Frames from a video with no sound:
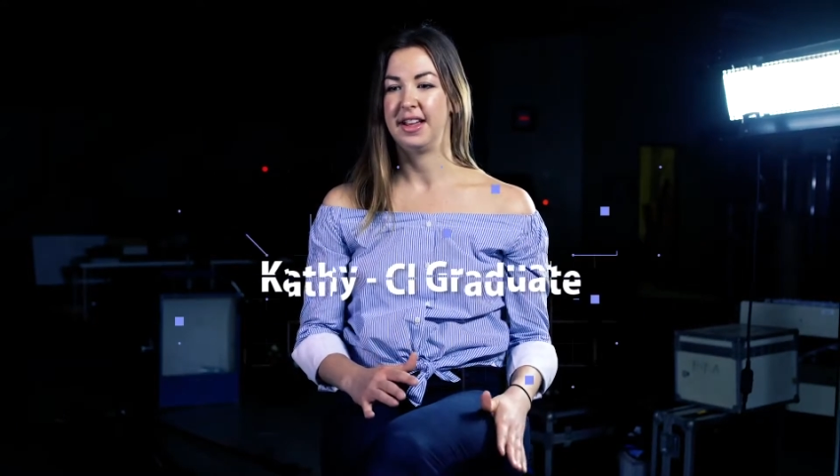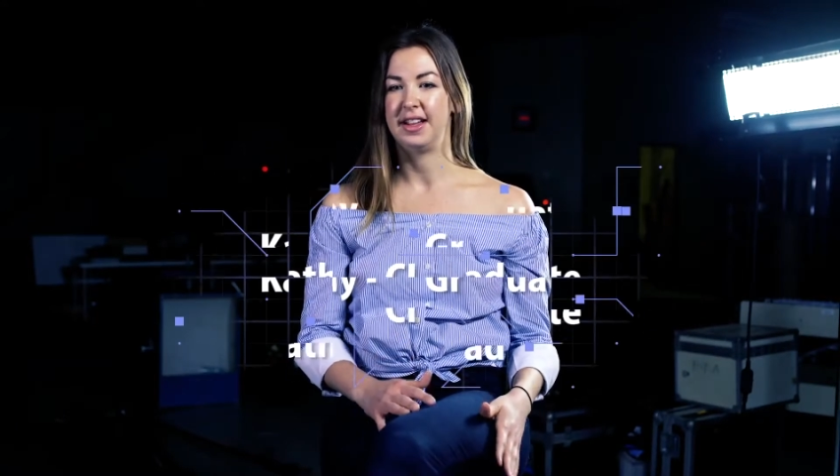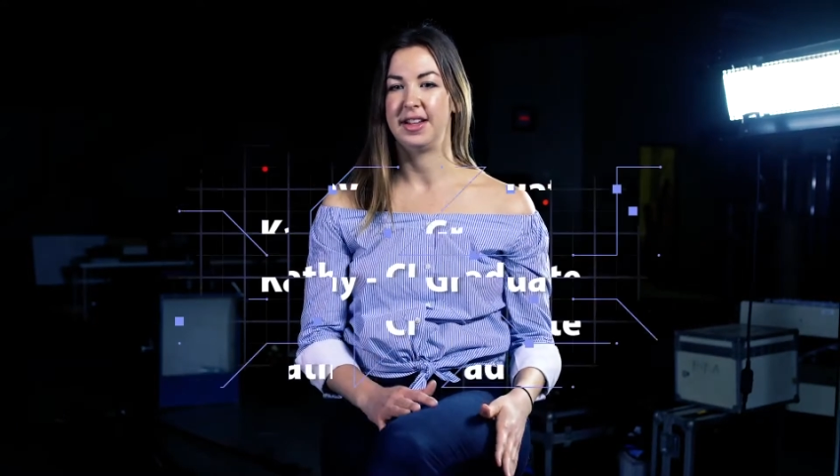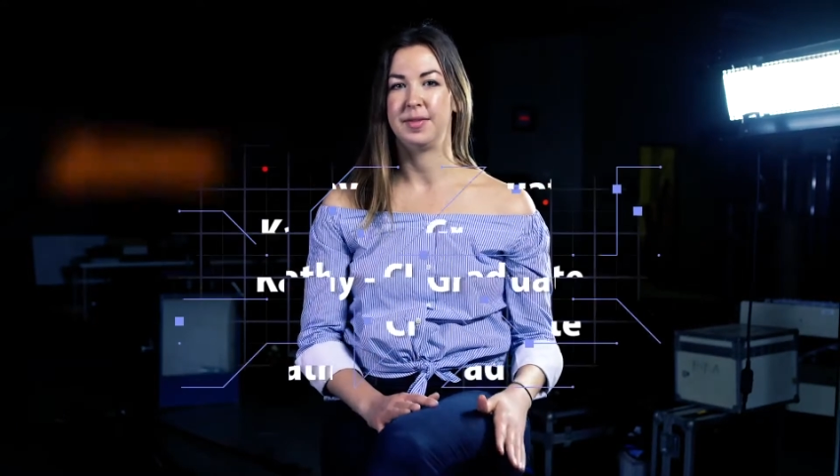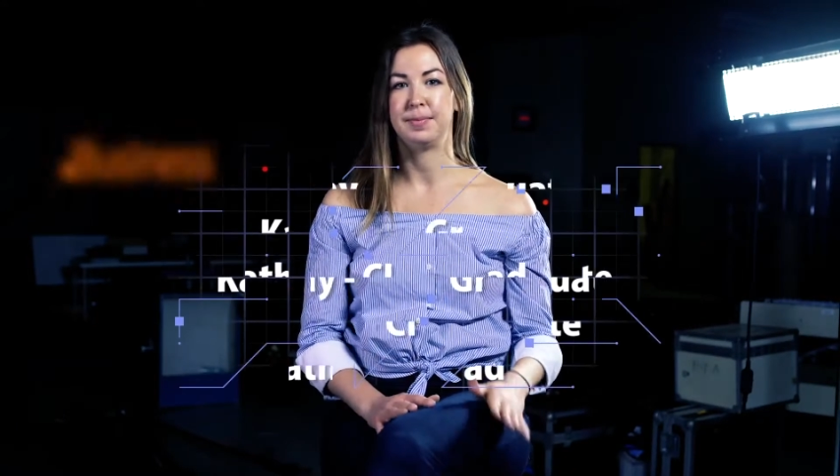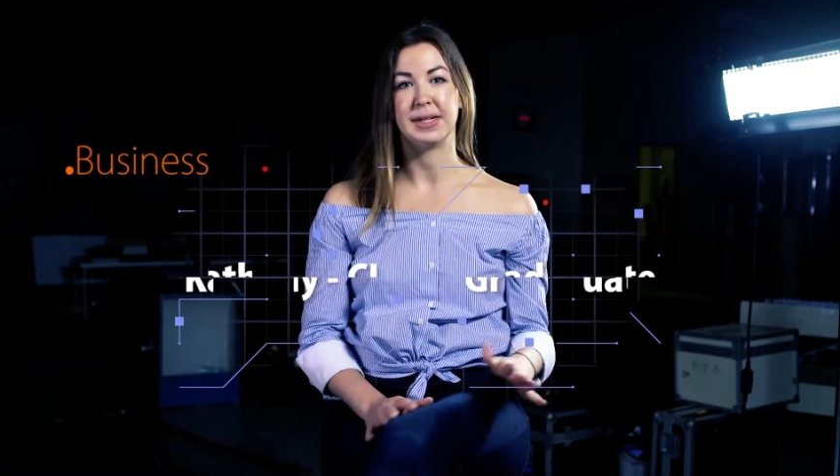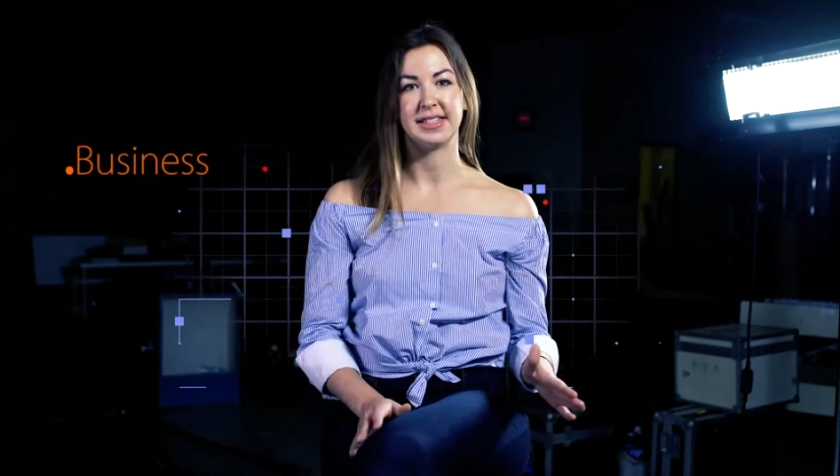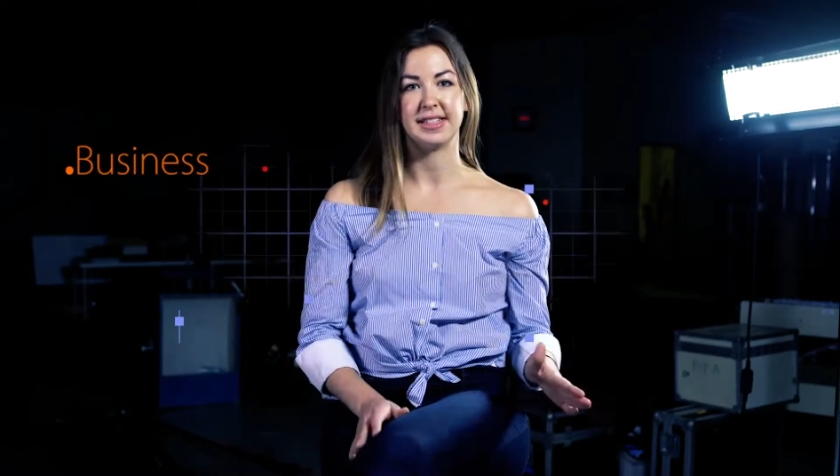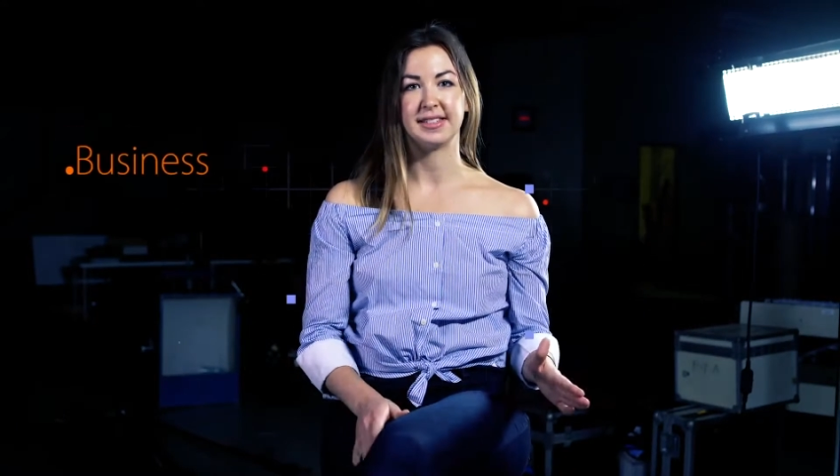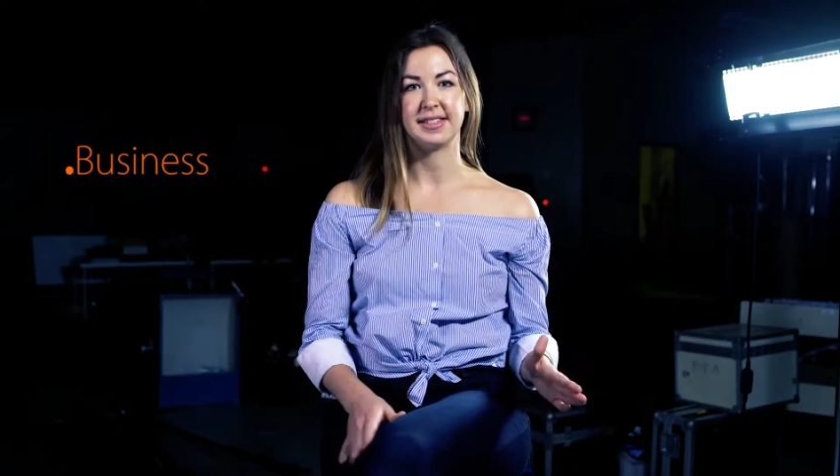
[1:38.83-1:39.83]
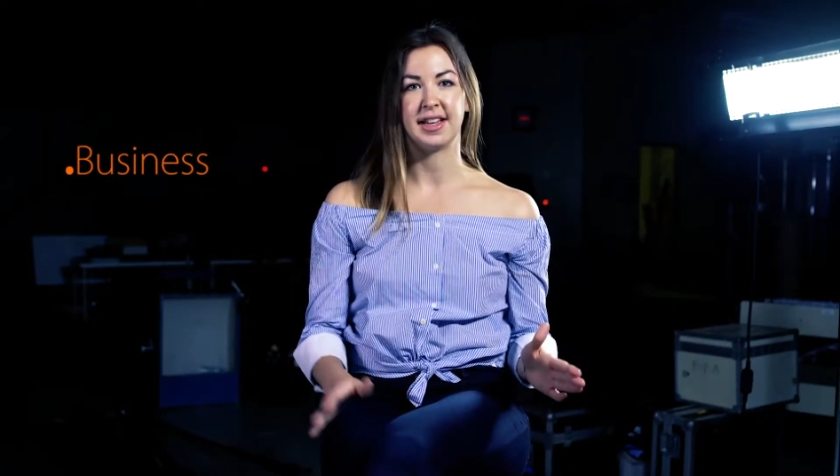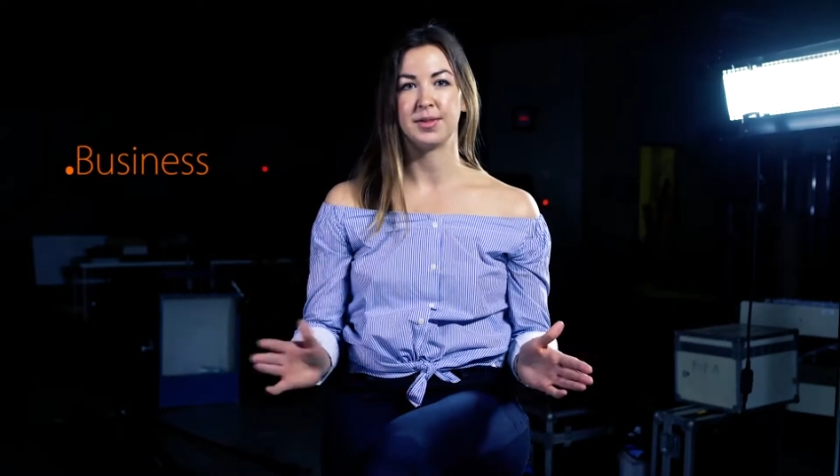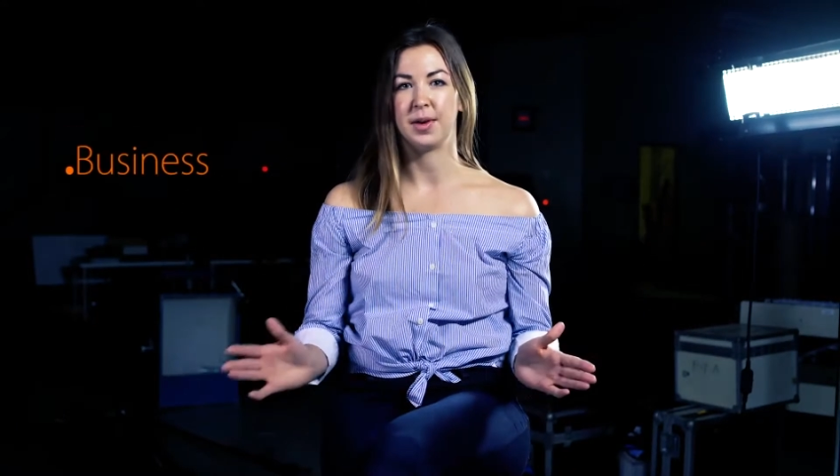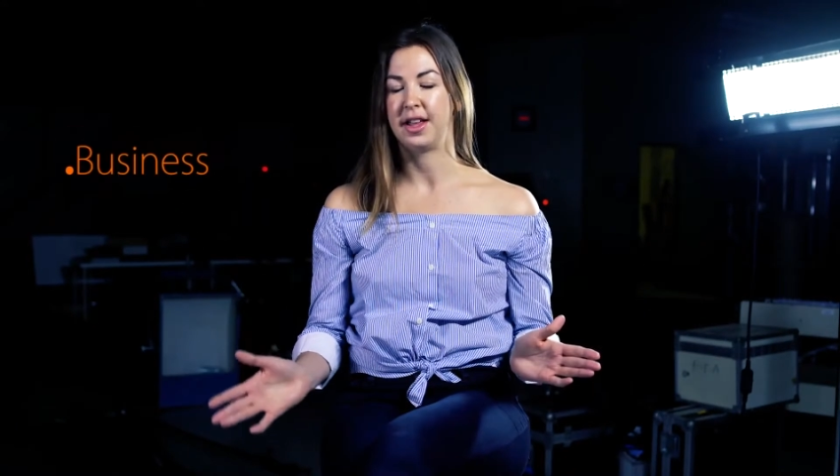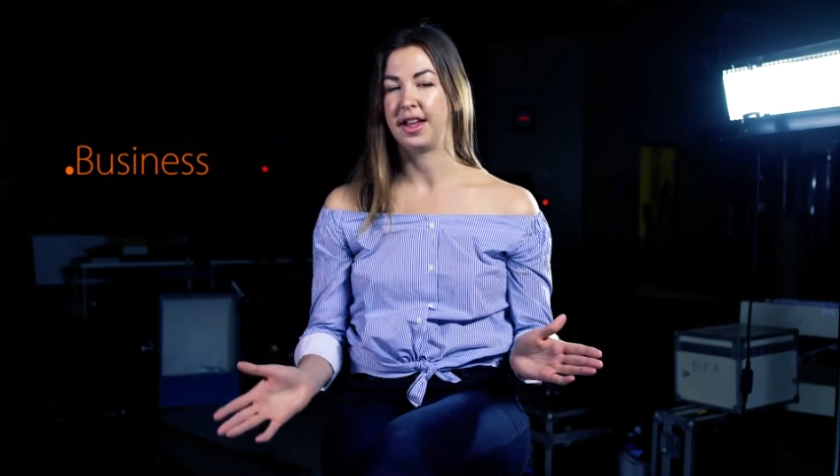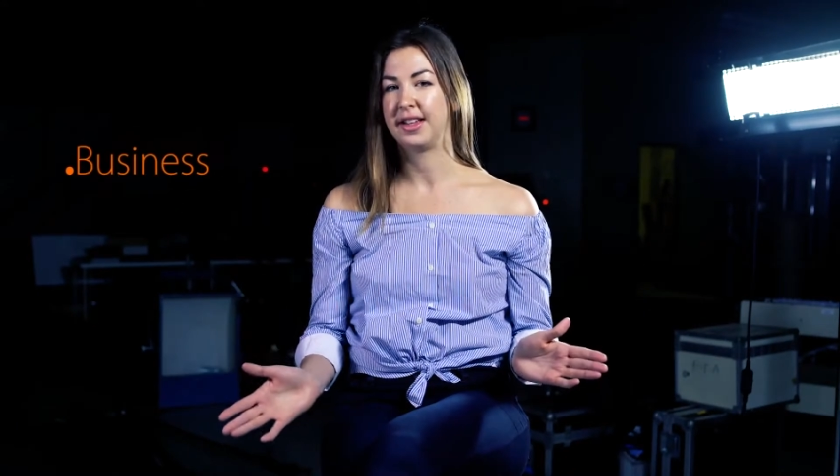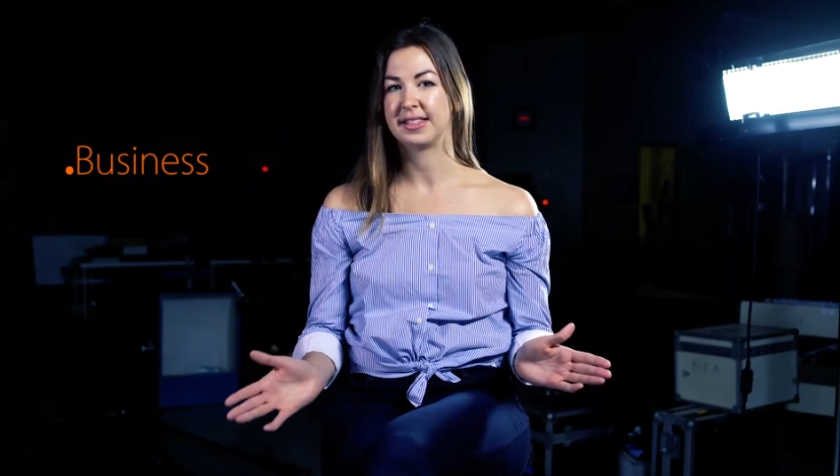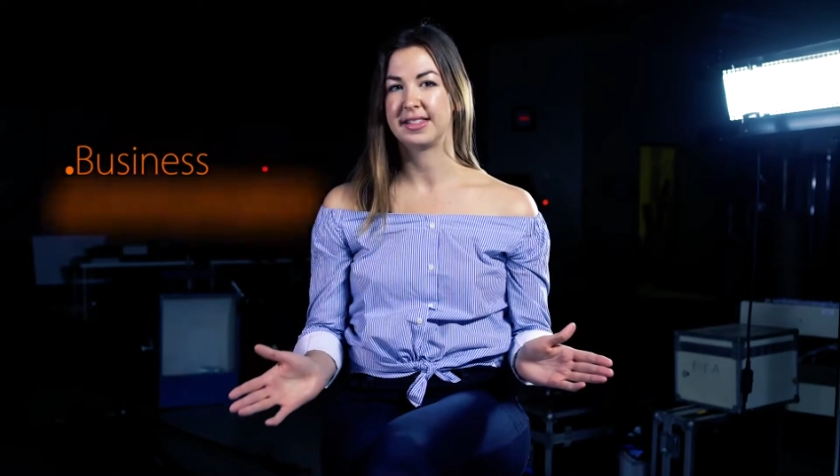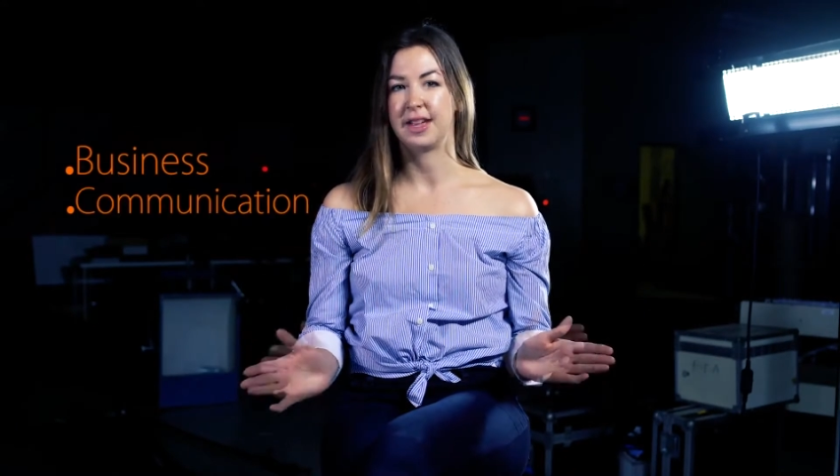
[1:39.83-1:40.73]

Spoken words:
in business as well as